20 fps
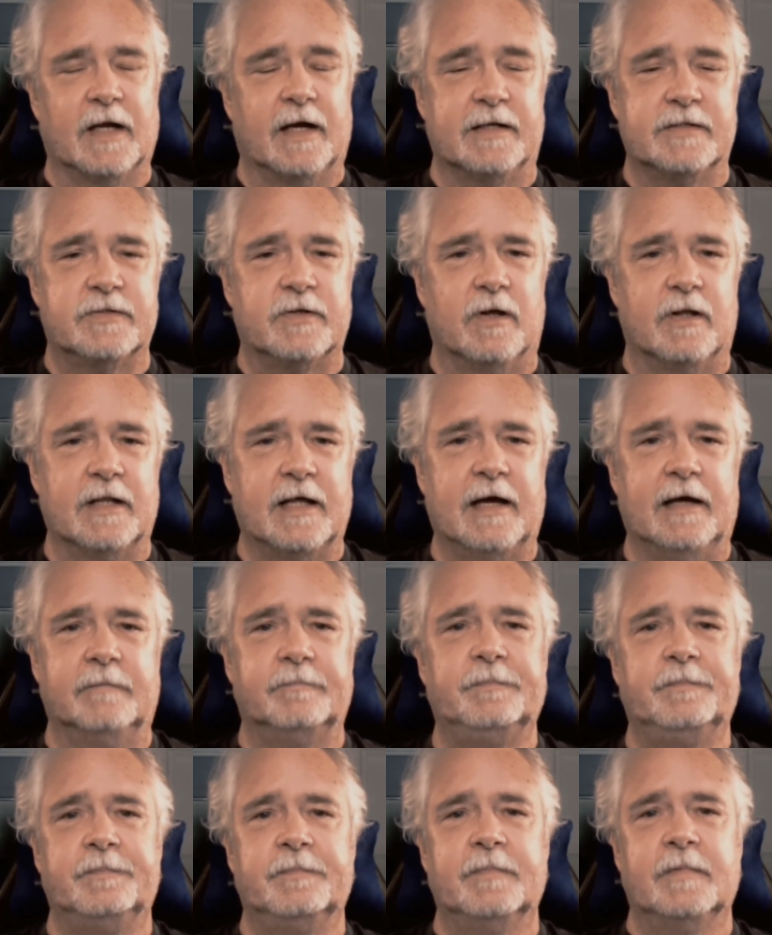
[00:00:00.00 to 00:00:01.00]
I saw
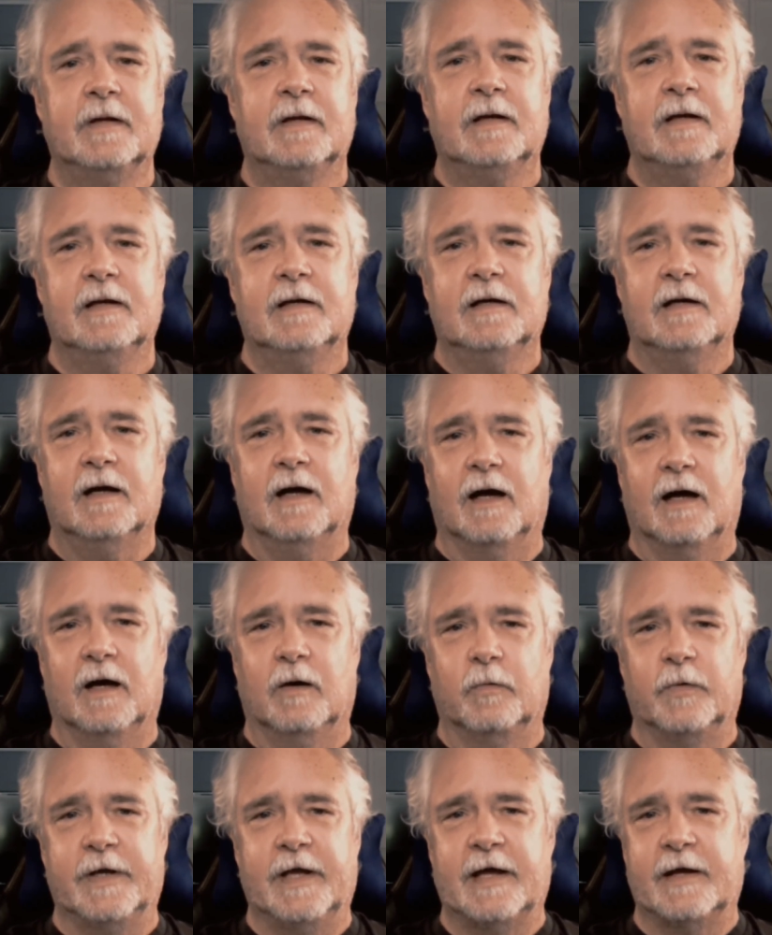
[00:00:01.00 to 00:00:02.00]
that.
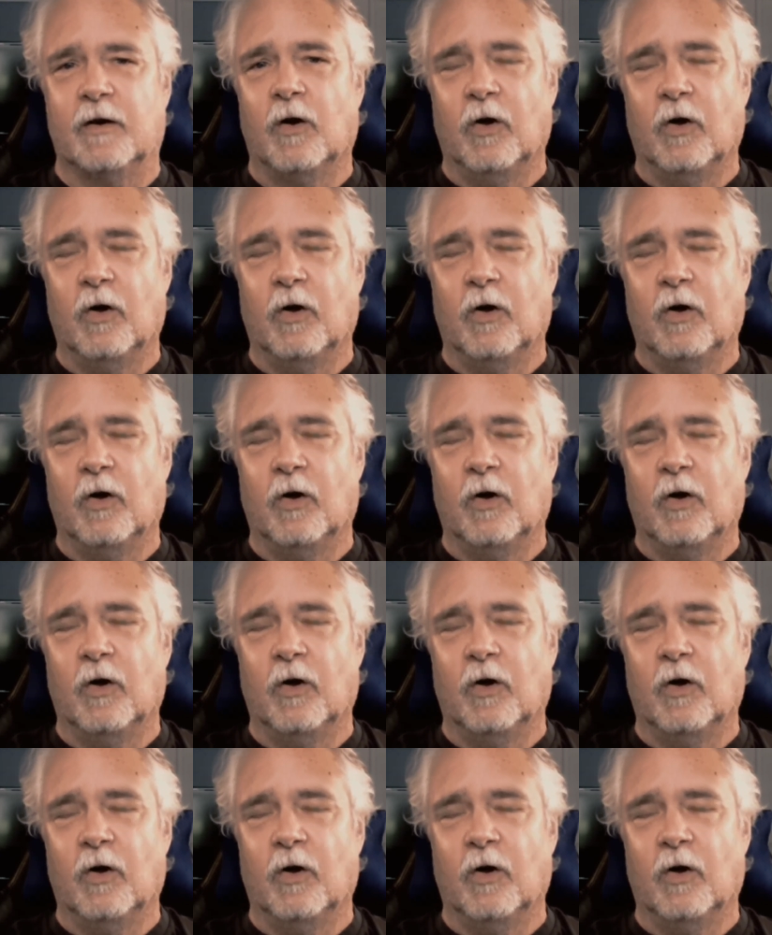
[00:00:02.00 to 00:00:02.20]
We had